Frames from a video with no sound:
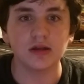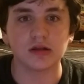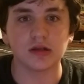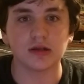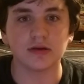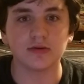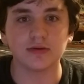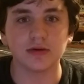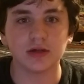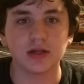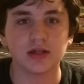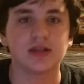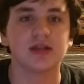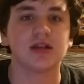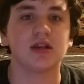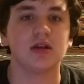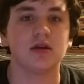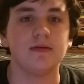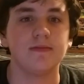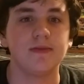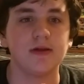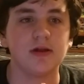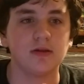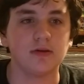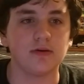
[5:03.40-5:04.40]
So it's
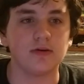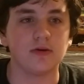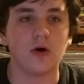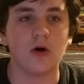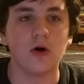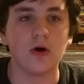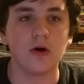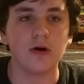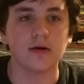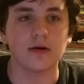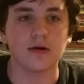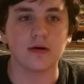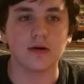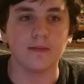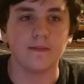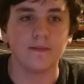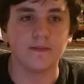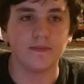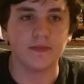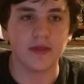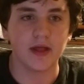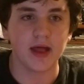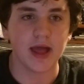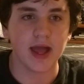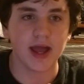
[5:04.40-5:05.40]
going to be a little harder.
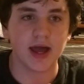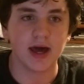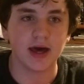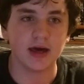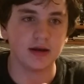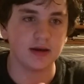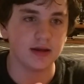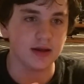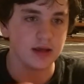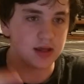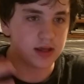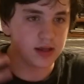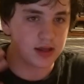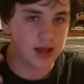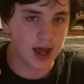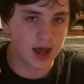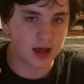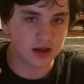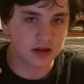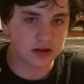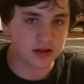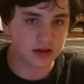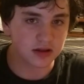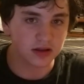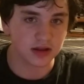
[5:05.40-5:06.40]
And he
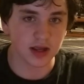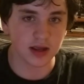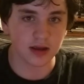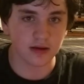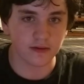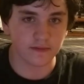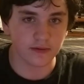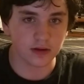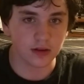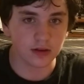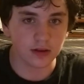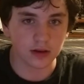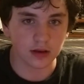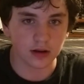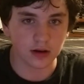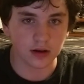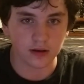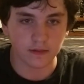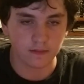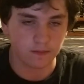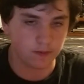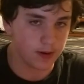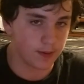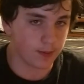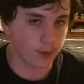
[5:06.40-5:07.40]
has to stay a villain
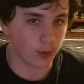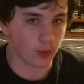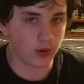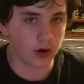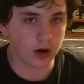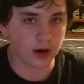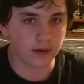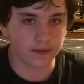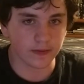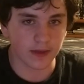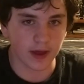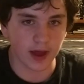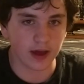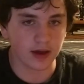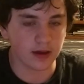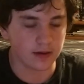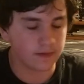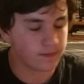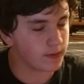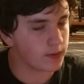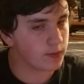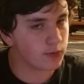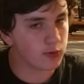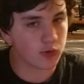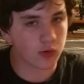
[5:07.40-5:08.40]
if people want that.
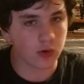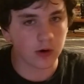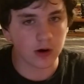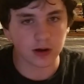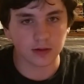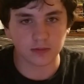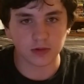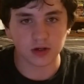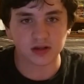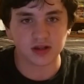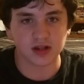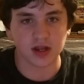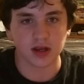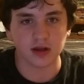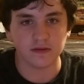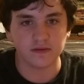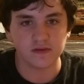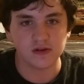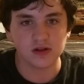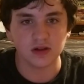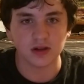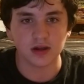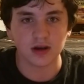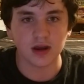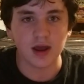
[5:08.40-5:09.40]
If people want him to stay a
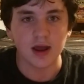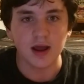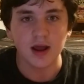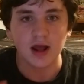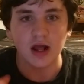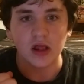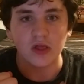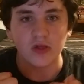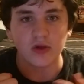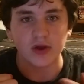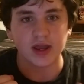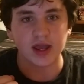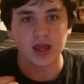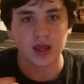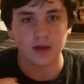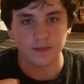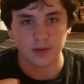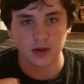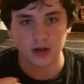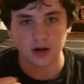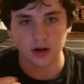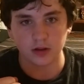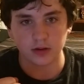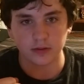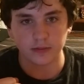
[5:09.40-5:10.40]
villain, there
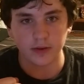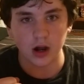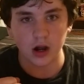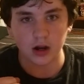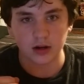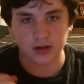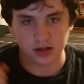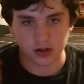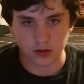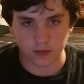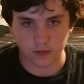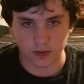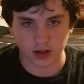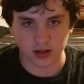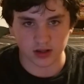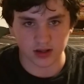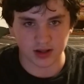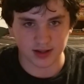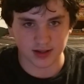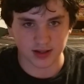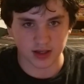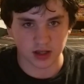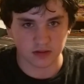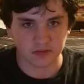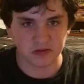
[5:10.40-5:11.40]
can't be another monster because
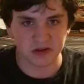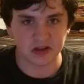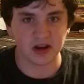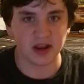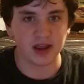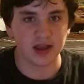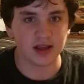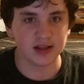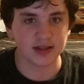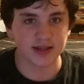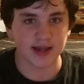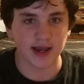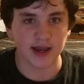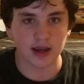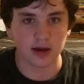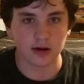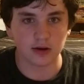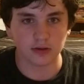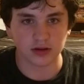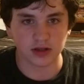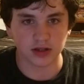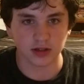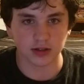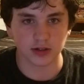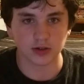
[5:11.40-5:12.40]
that's going to be an
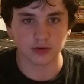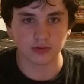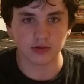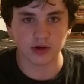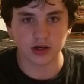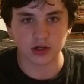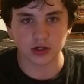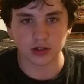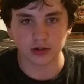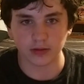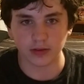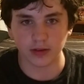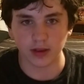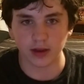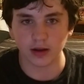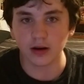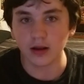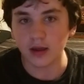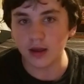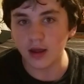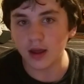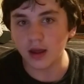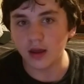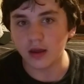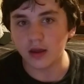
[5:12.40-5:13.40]
anti-hero situation
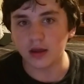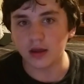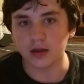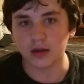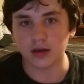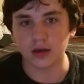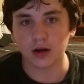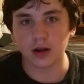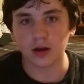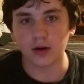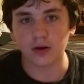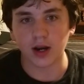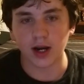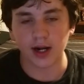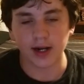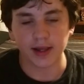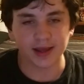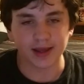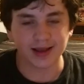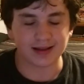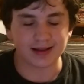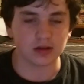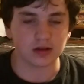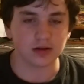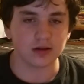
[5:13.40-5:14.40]
then. You know, kind
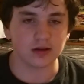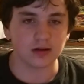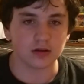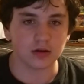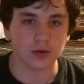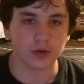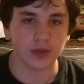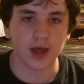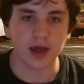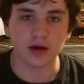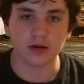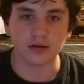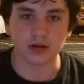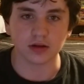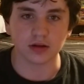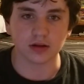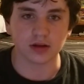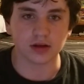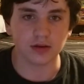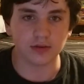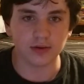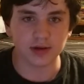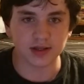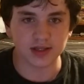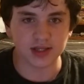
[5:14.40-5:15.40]
of like Godzilla 2000.
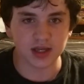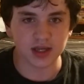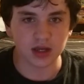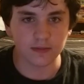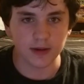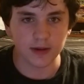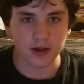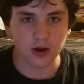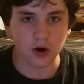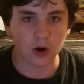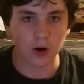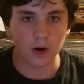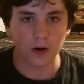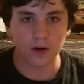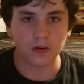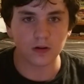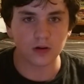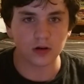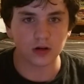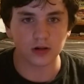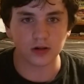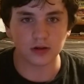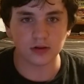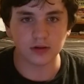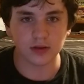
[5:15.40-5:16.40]
So it's going to be
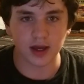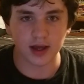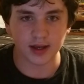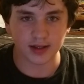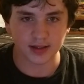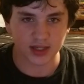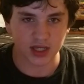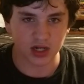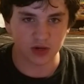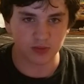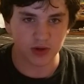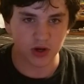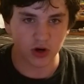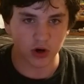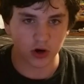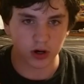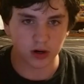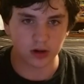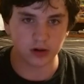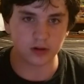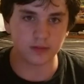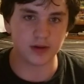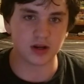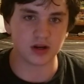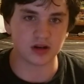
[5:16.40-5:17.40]
harder to do that. It's going to be
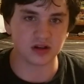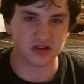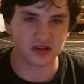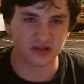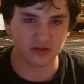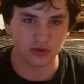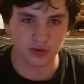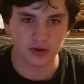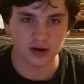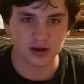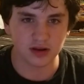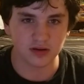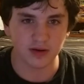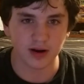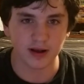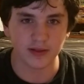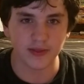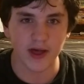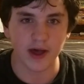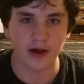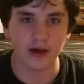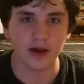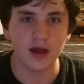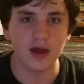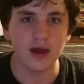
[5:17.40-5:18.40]
harder to make stories around
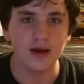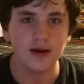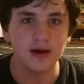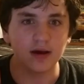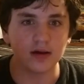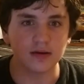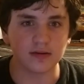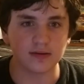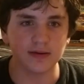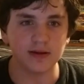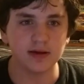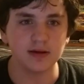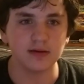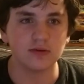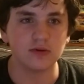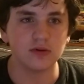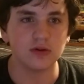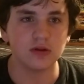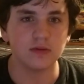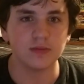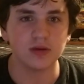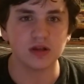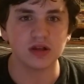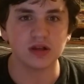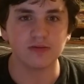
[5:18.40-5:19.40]
that. So I think it would
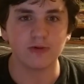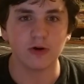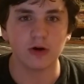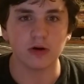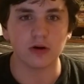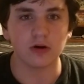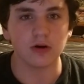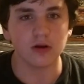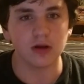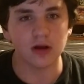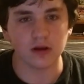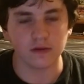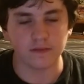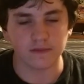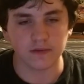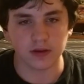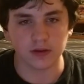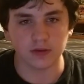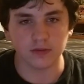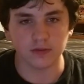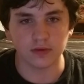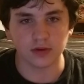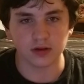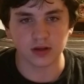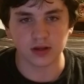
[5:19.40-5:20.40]
only be smarter if
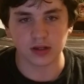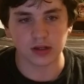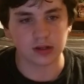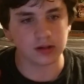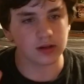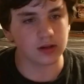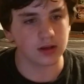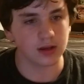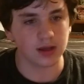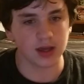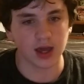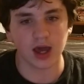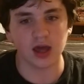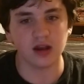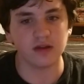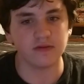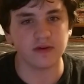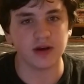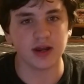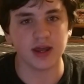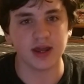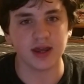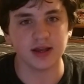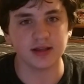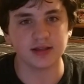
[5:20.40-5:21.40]
he was kind
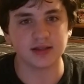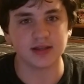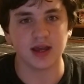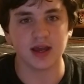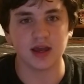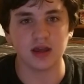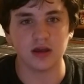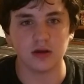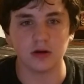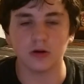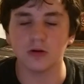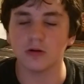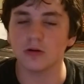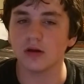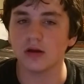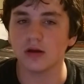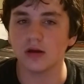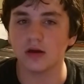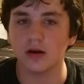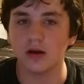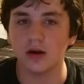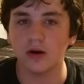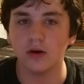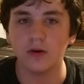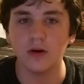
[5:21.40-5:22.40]
of an anti-hero,
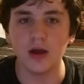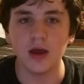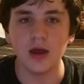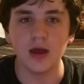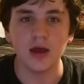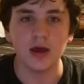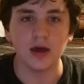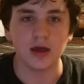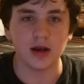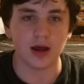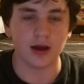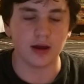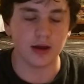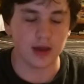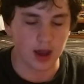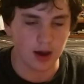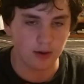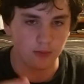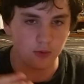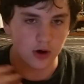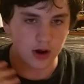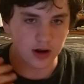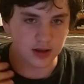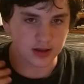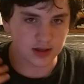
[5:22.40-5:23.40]
you know? And
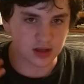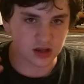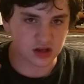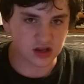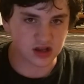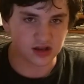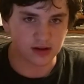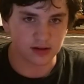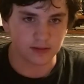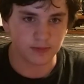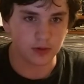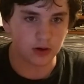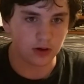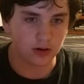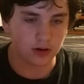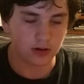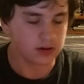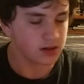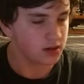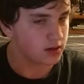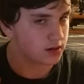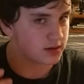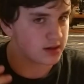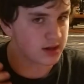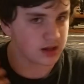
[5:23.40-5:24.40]
I want it
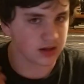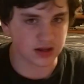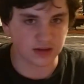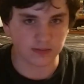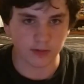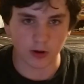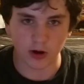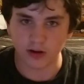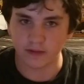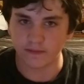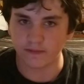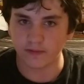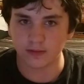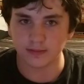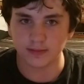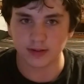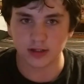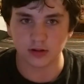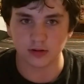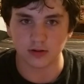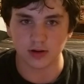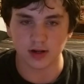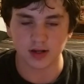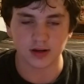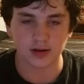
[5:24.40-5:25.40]
to spawn a film
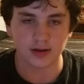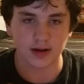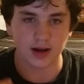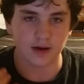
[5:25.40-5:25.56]
series.